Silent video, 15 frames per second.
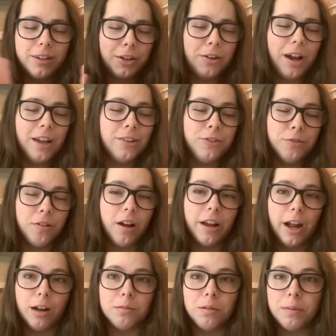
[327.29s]
You guys do not
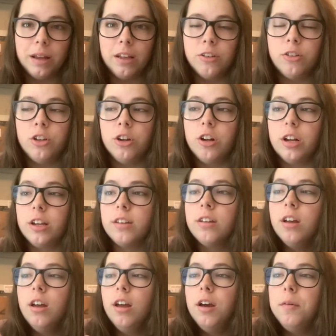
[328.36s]
care about my insecurities.
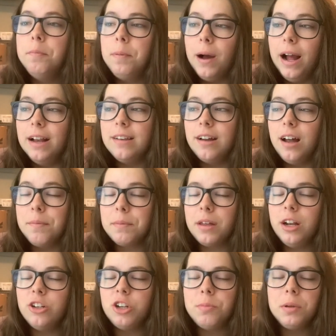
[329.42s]
But I'm
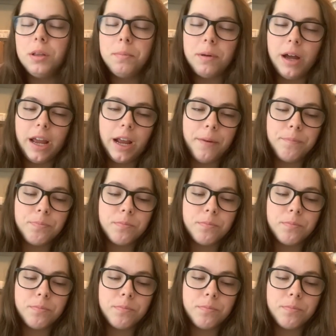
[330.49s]
gonna jump on the bike.